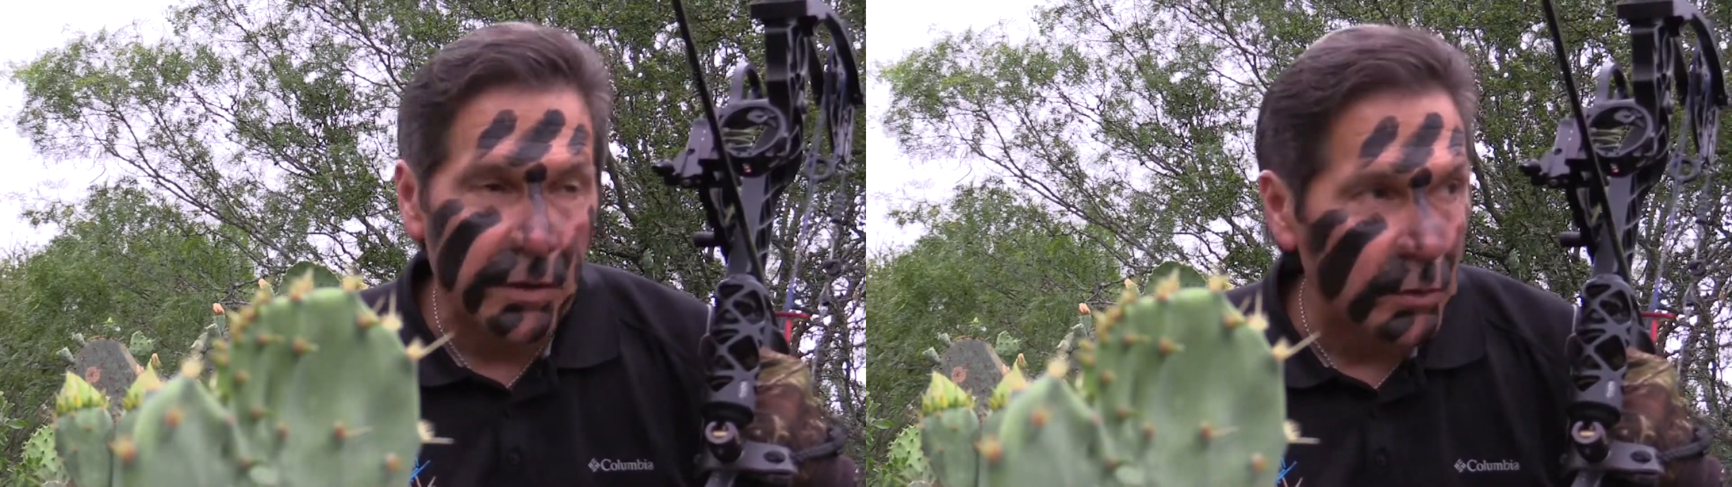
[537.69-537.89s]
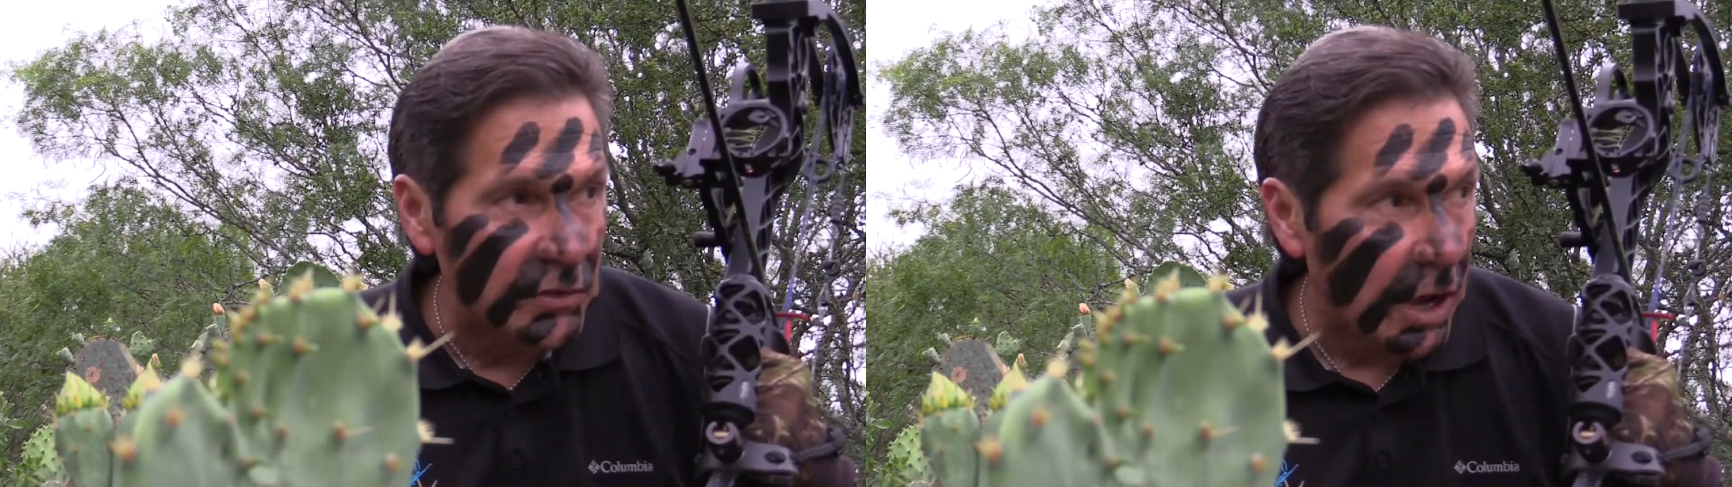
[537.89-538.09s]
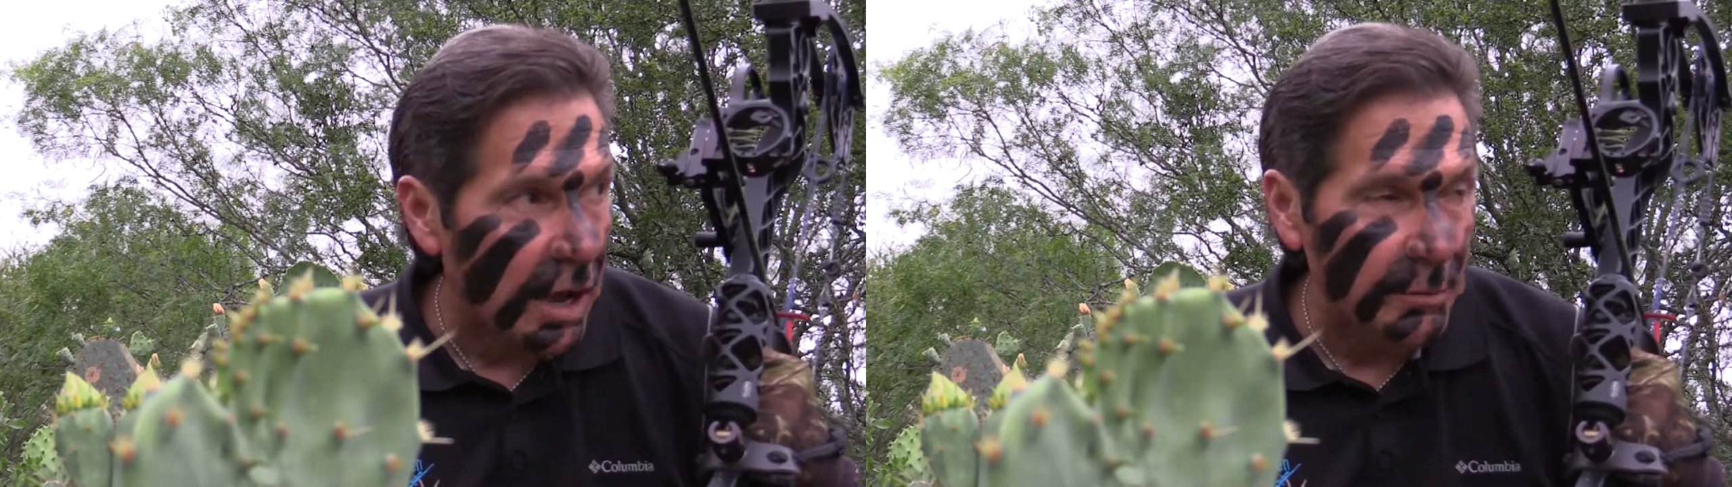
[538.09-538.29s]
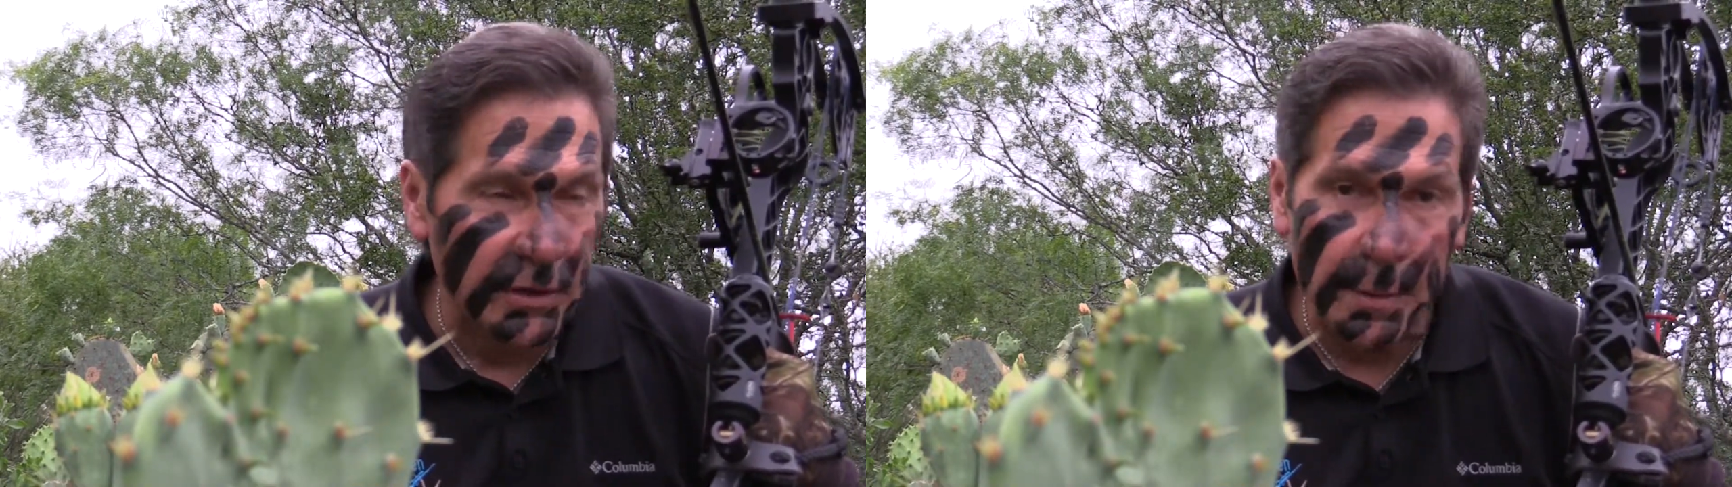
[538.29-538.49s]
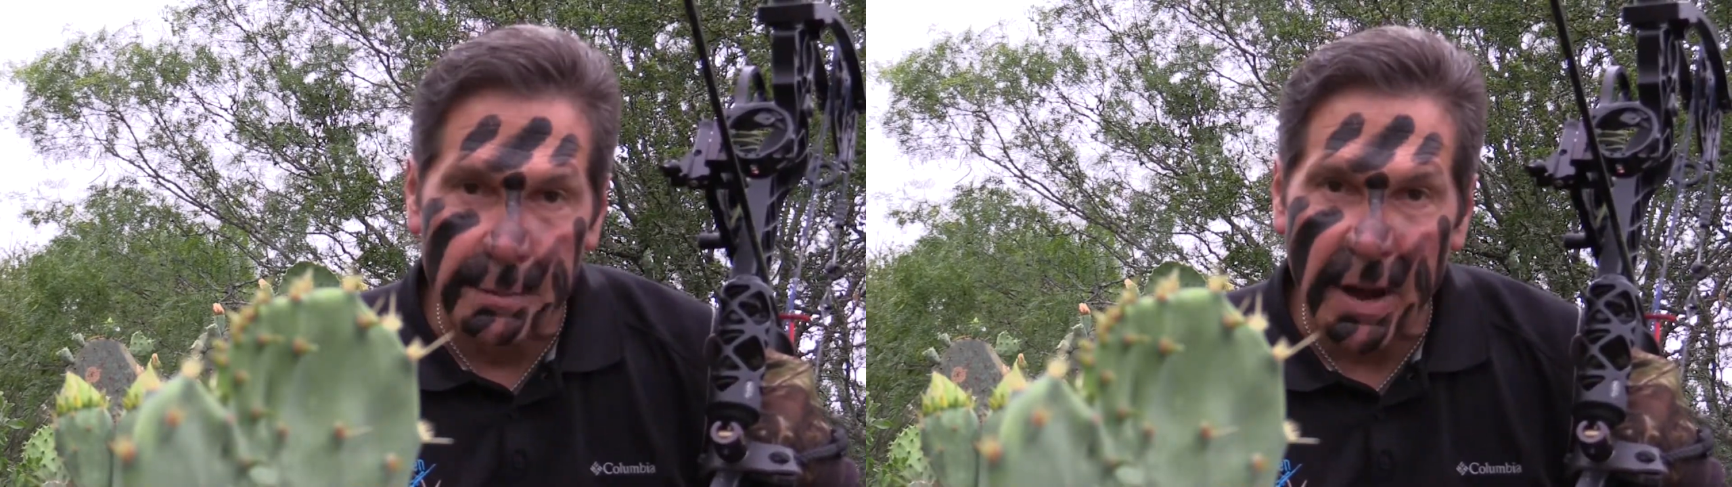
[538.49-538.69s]
those toms
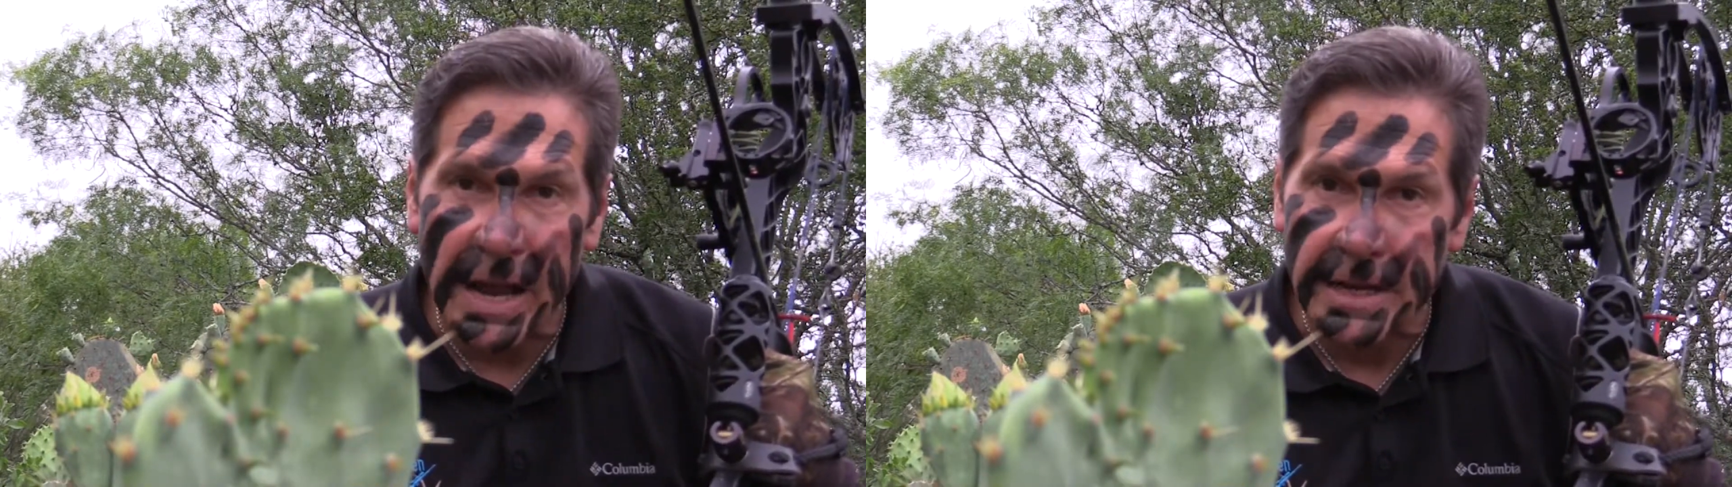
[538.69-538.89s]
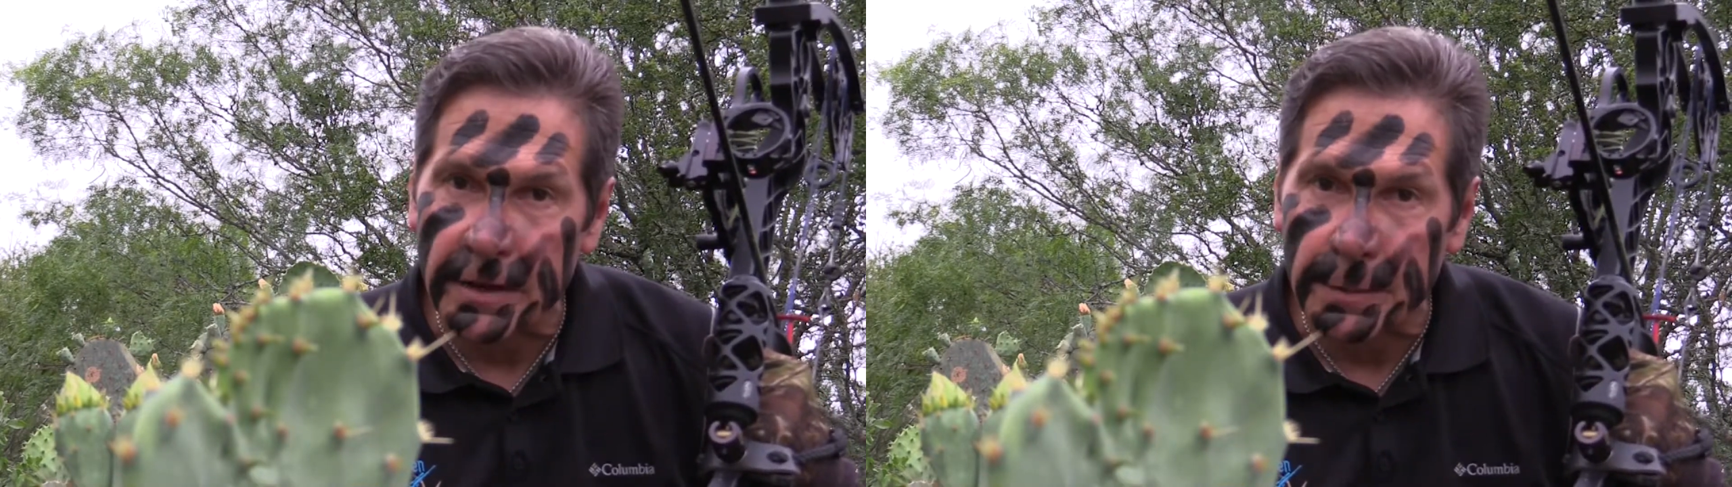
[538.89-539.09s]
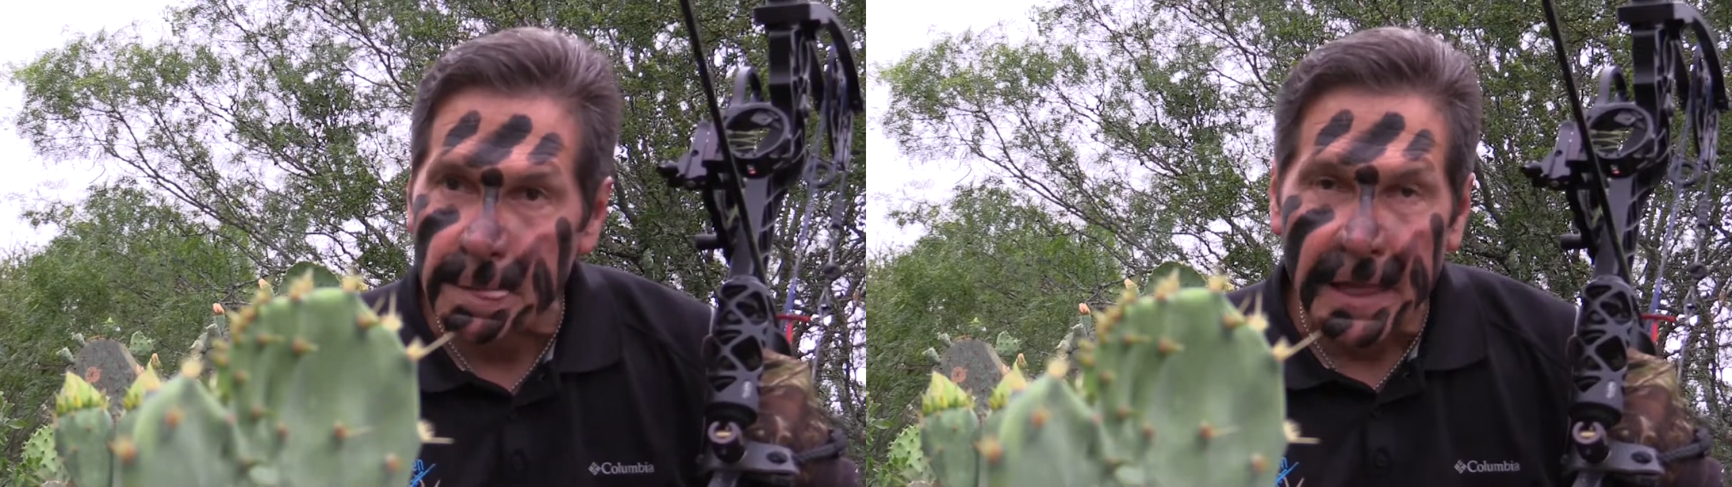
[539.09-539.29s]
coming by here.